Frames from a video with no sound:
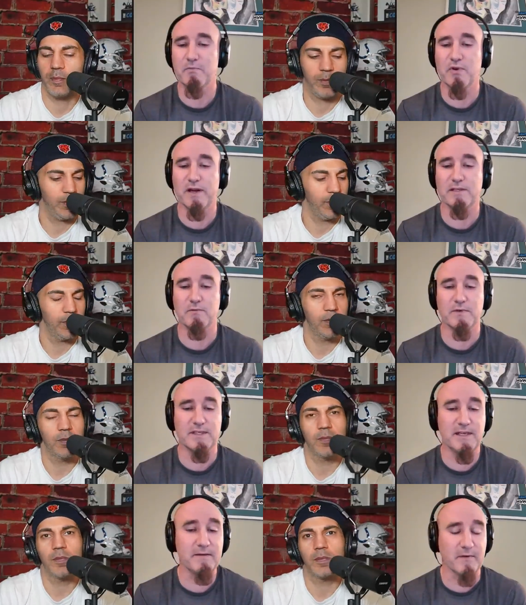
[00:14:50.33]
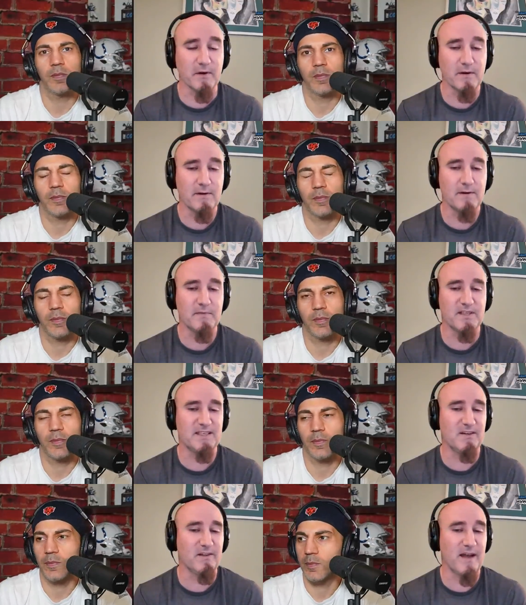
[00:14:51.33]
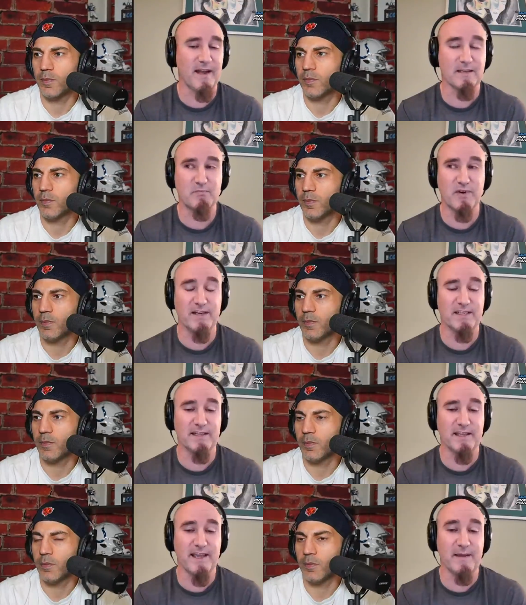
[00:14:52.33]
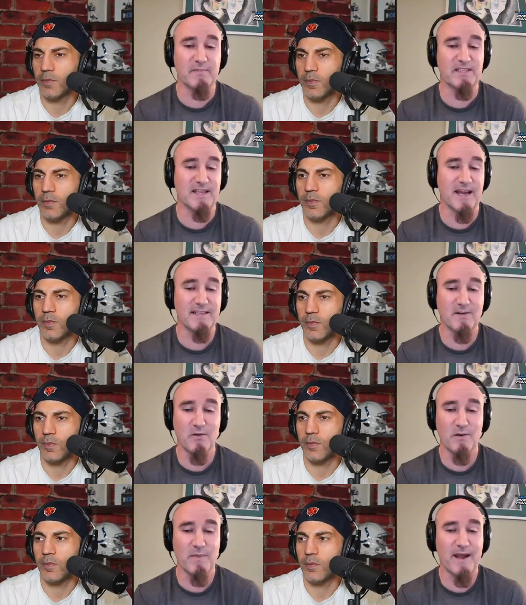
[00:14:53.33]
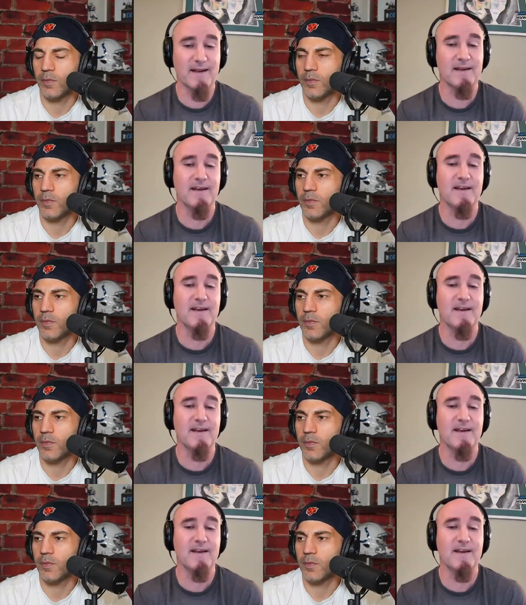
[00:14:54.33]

Speaker 1: priced receiver, but still the highest priced in the game besides a quarterback.